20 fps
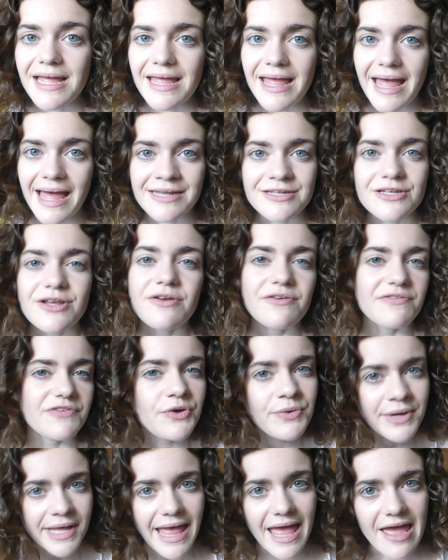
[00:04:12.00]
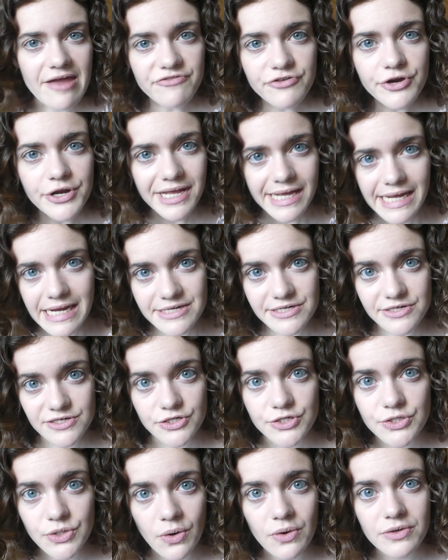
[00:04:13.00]
and viewing every occasion
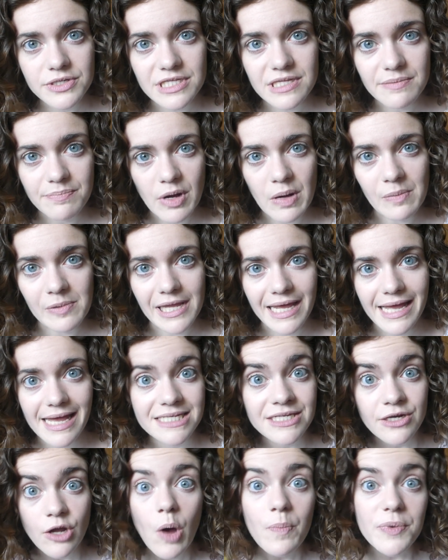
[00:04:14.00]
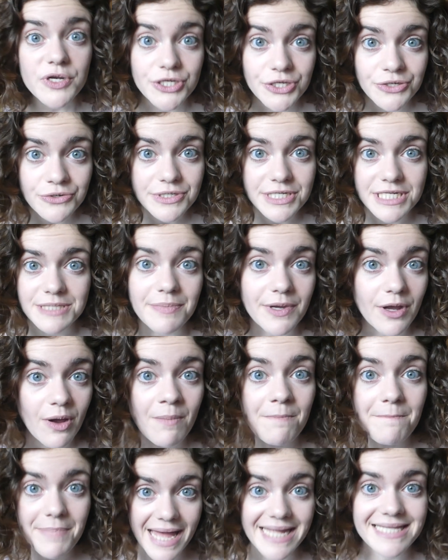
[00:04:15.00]
to talk to the public as an opportunity to
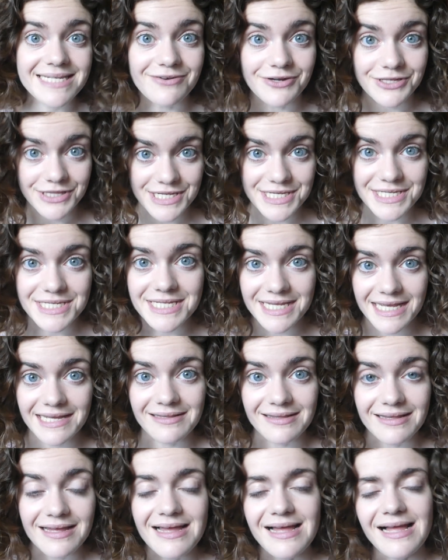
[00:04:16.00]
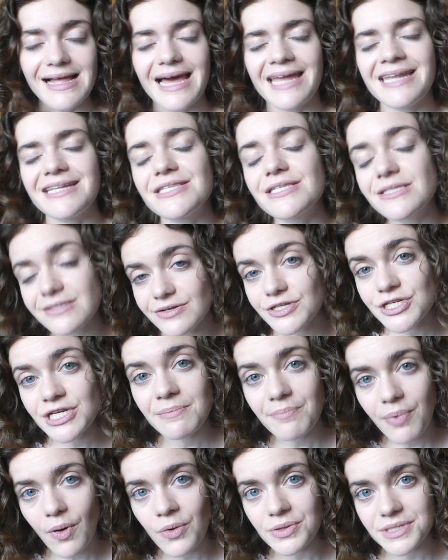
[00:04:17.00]
become better at this skill. And it's such an
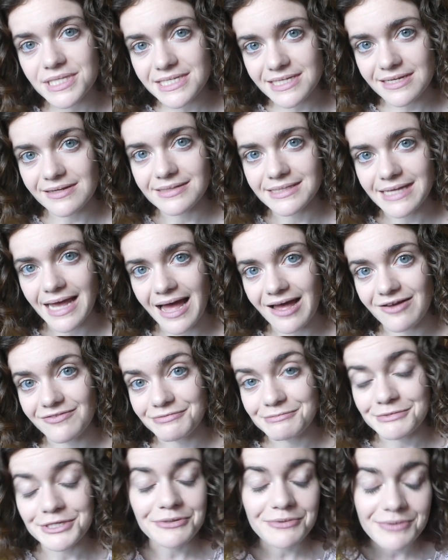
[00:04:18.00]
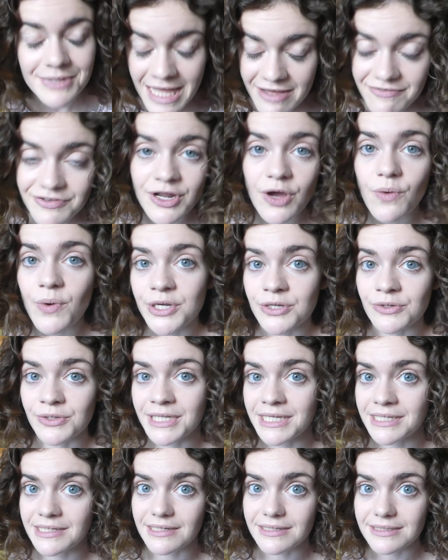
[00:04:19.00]
important skill to have, and you never know when you'll
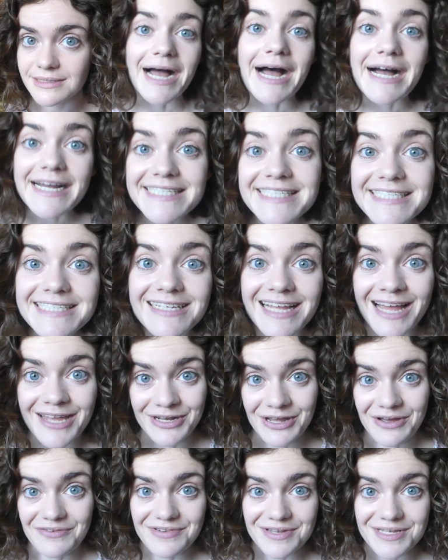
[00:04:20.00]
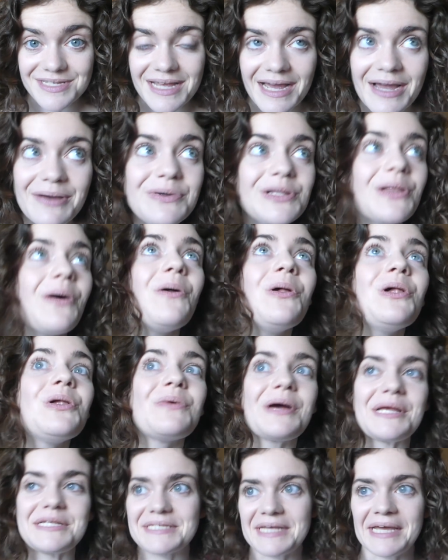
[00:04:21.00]
need it. I still get nervous. I will
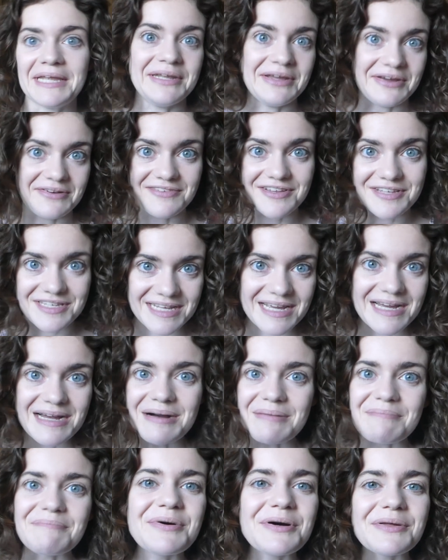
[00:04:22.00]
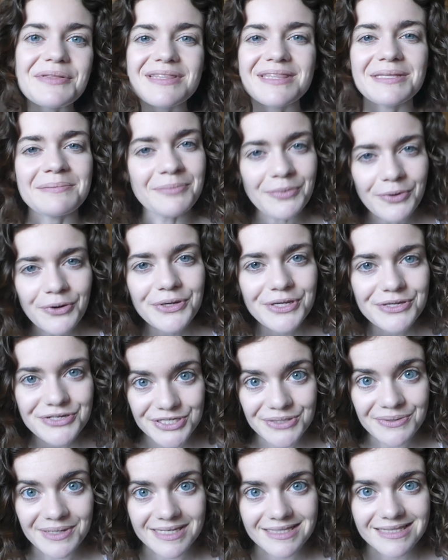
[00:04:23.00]
always get nervous. But the more you
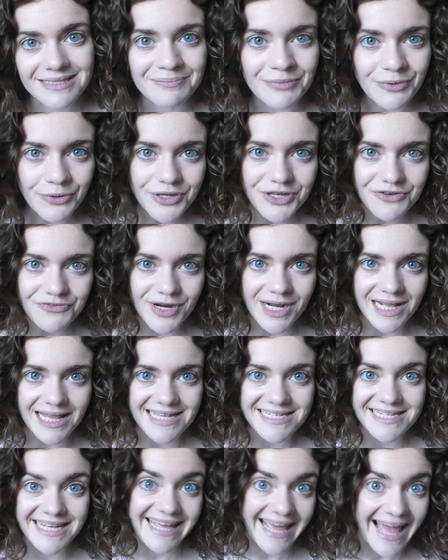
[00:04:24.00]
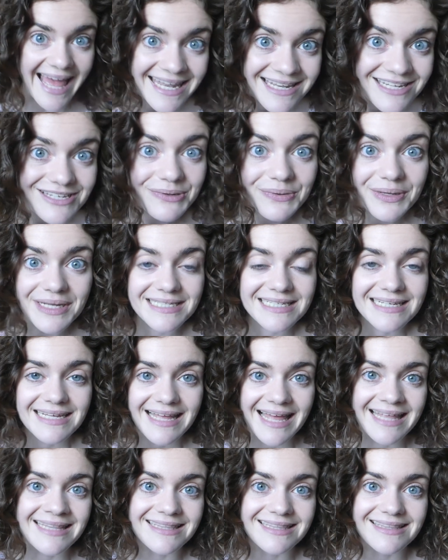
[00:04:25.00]
do it, the more you realize you can do it.
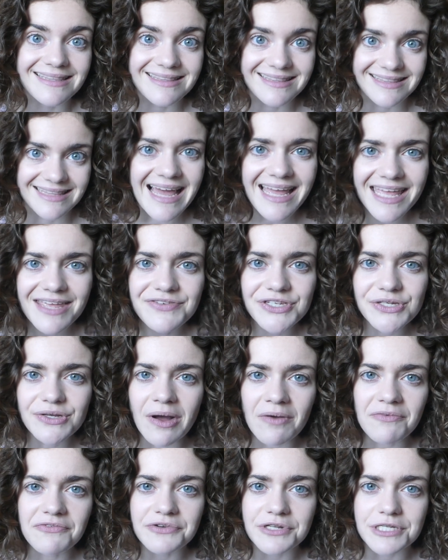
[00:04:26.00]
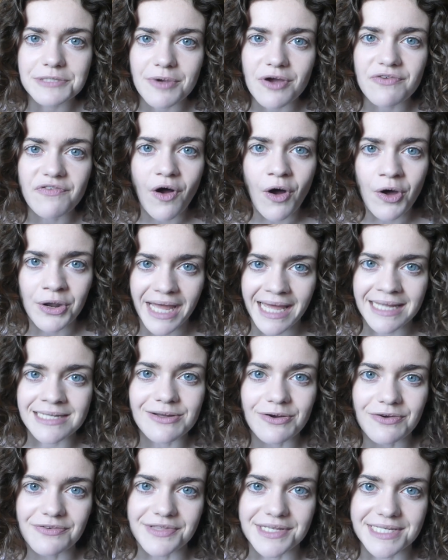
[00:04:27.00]
And that gives you confidence both on and
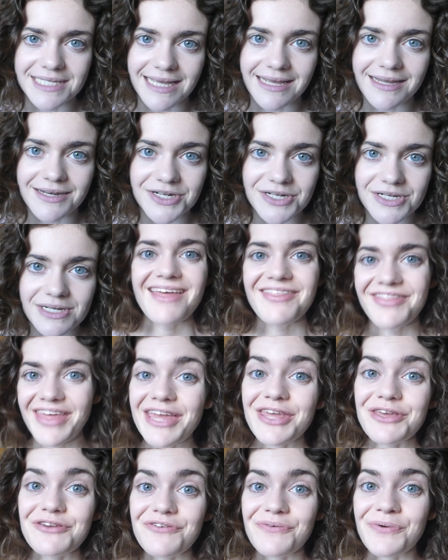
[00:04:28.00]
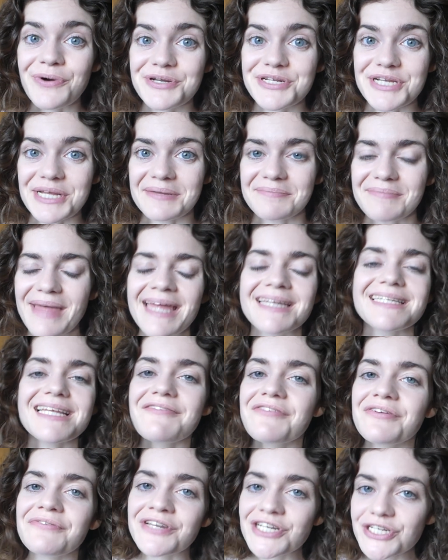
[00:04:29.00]
off the stage. Thank you for watching, and
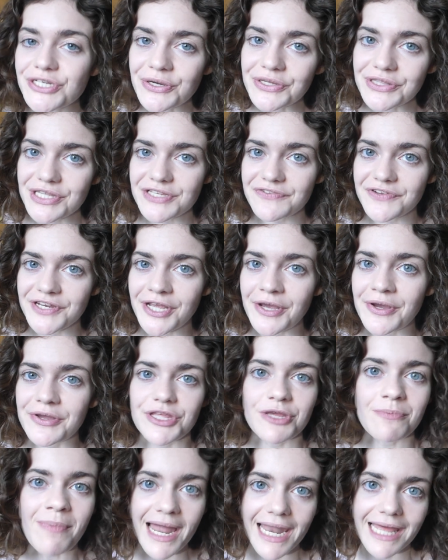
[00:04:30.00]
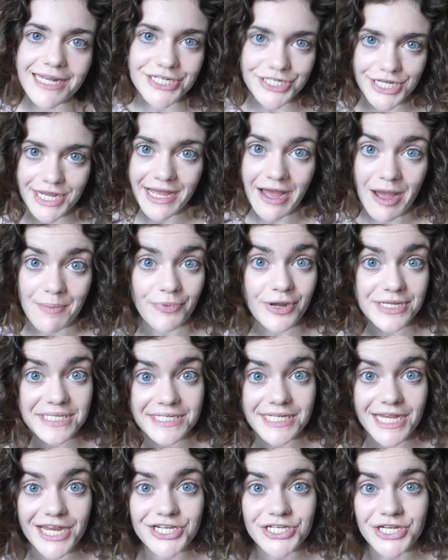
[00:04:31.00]
if you've enjoyed this video, you might like to check out a
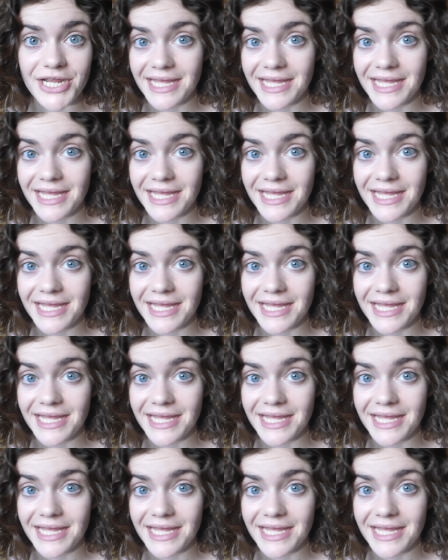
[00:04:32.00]
presentation I